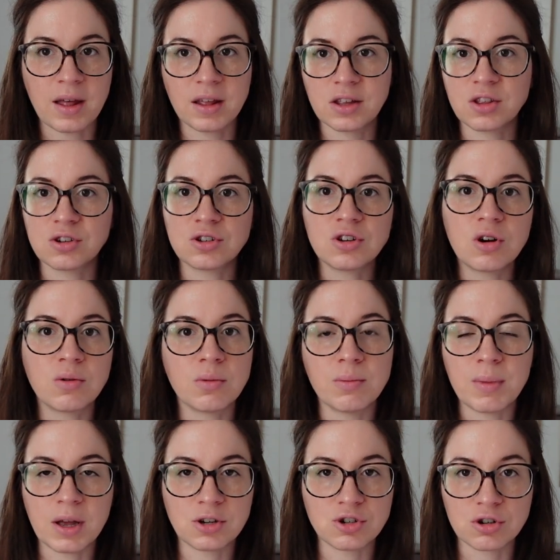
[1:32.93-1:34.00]
Like there's no
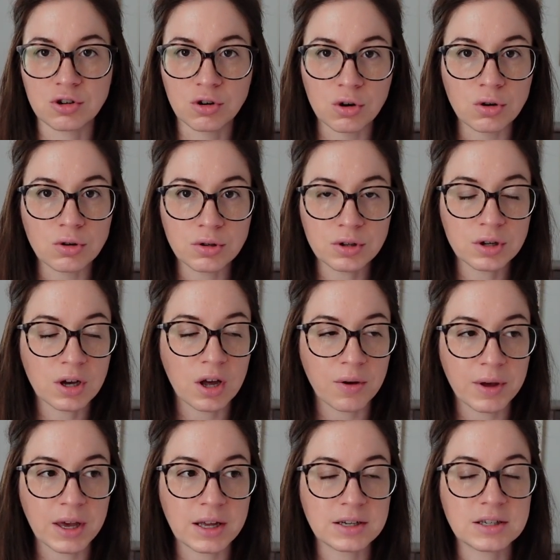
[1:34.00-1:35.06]
major goal
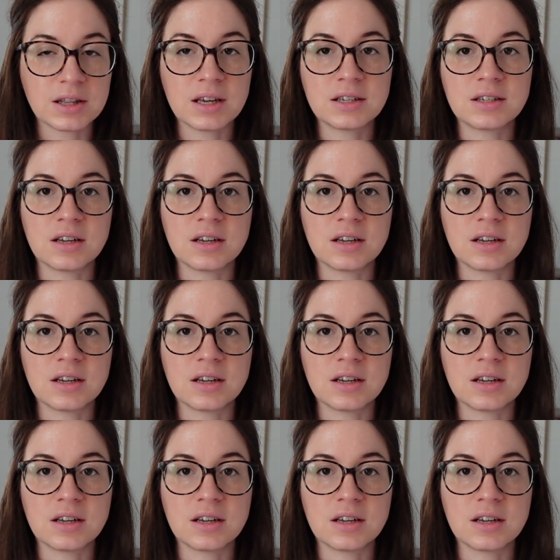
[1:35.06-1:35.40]
going into this.